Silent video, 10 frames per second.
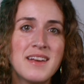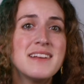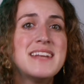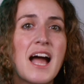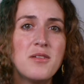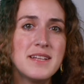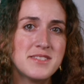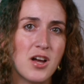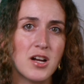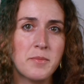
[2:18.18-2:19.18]
Now let's
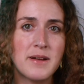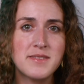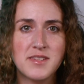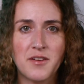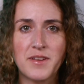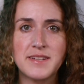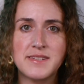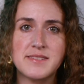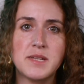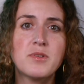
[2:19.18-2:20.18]
talk about stuff like
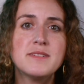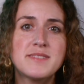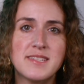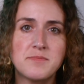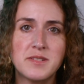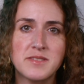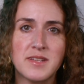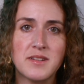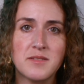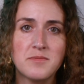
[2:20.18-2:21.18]
Disney princess music.